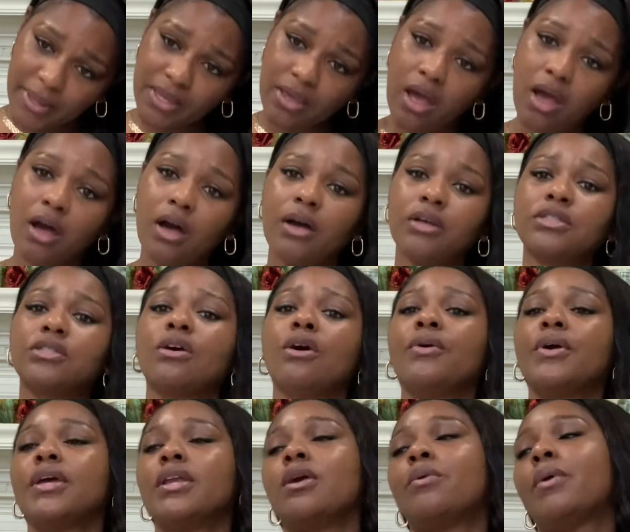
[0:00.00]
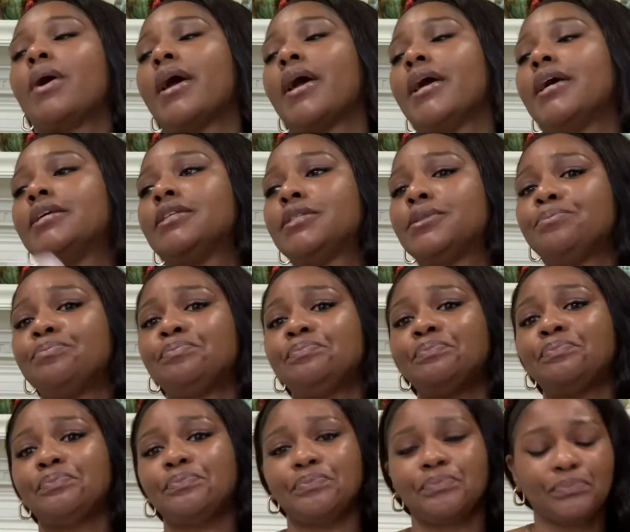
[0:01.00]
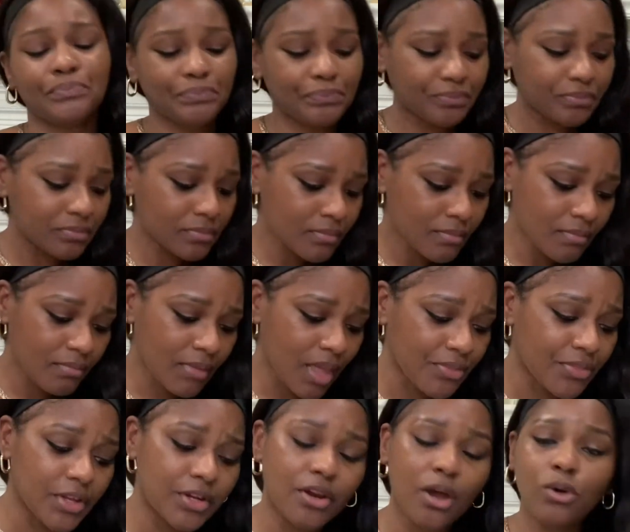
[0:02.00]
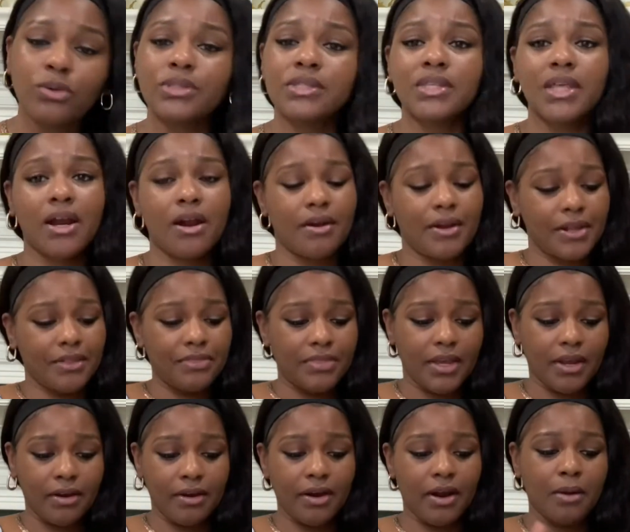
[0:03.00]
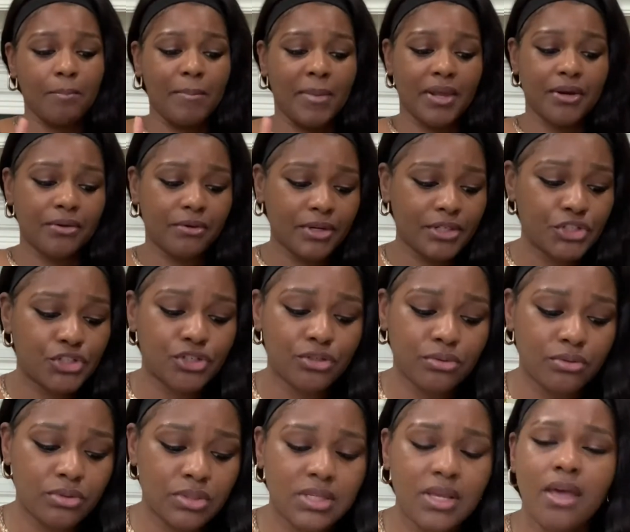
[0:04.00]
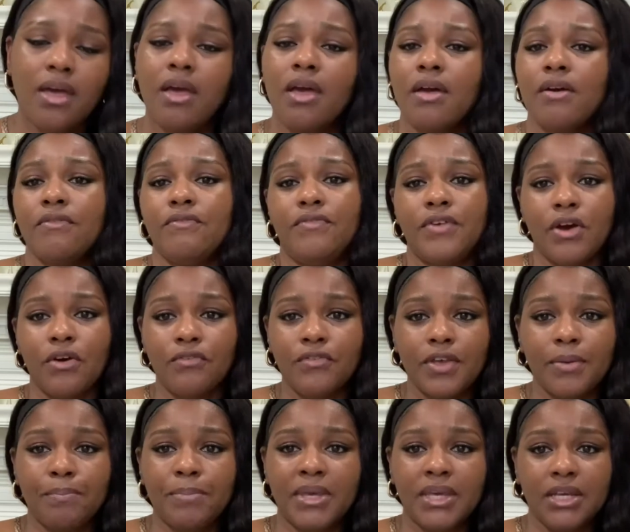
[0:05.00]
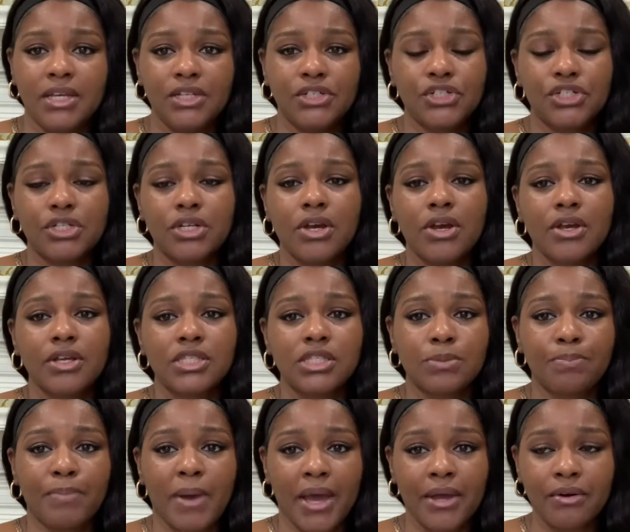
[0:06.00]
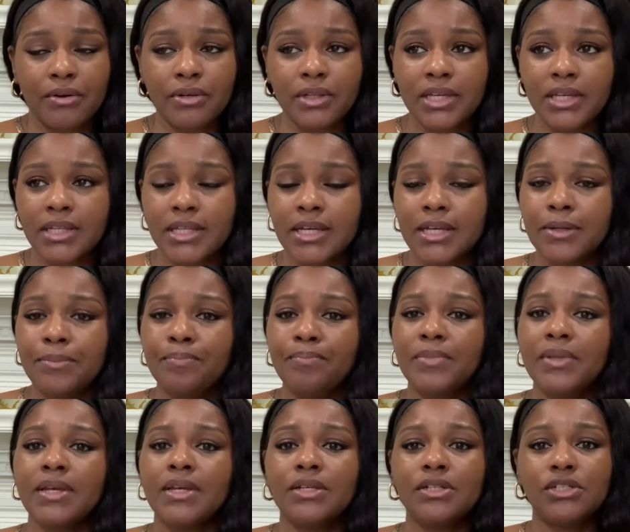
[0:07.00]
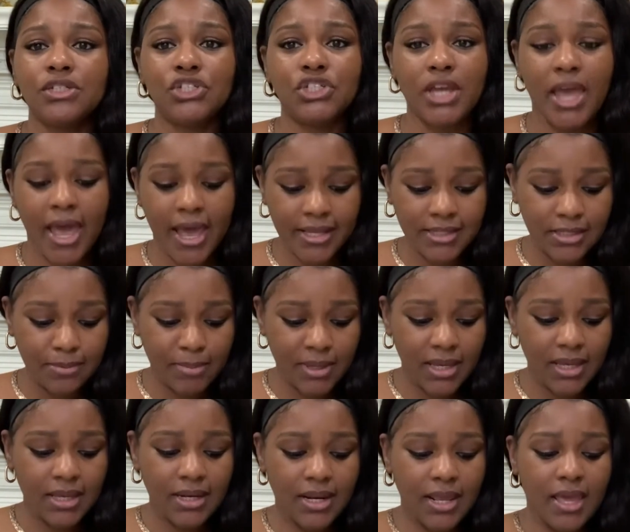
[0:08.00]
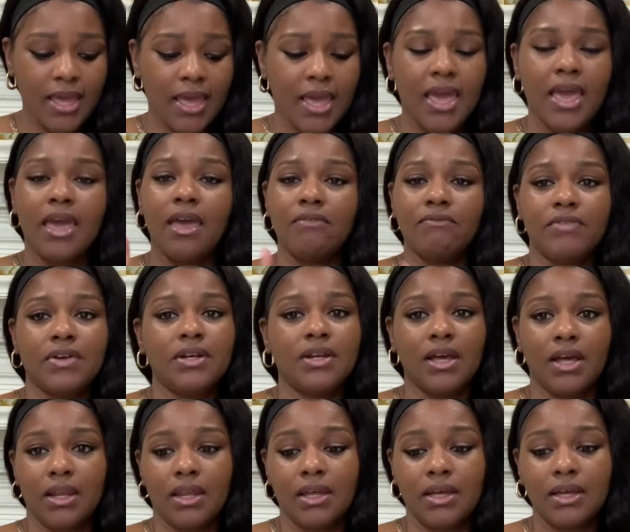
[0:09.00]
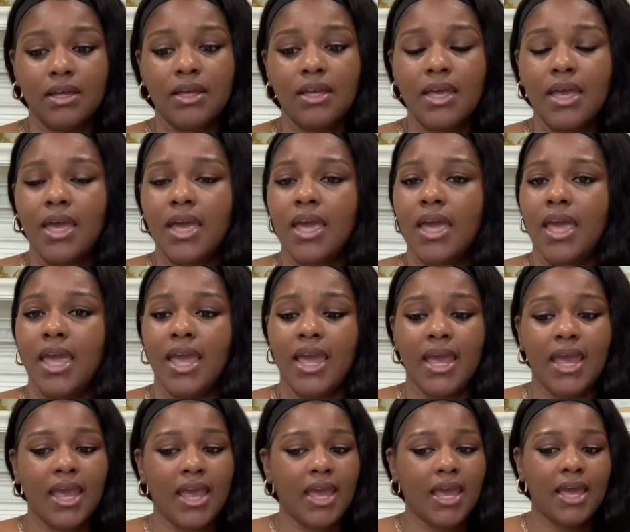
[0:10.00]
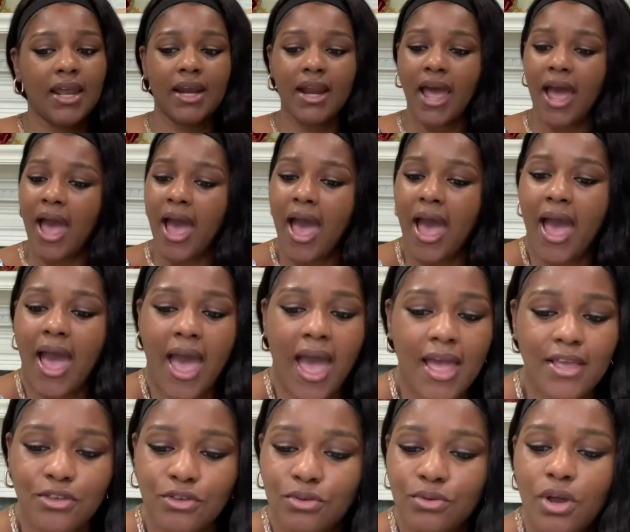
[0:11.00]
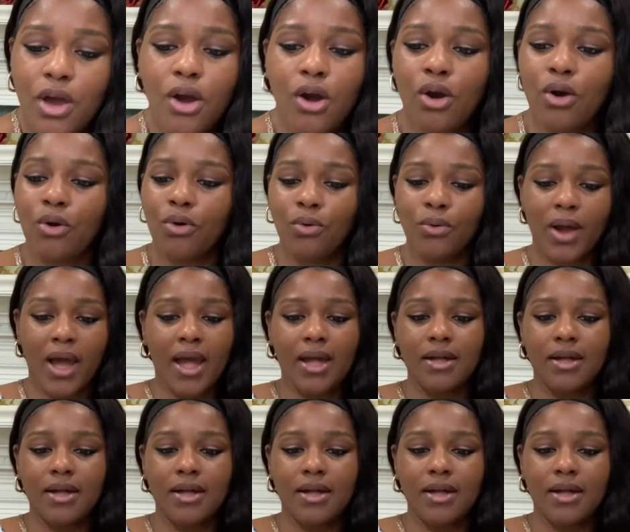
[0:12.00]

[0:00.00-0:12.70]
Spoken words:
y'all, so anyways, the notes that are in there are mandarin juice, velvet peach, spider lily, jasmine, and vanilla. And you know,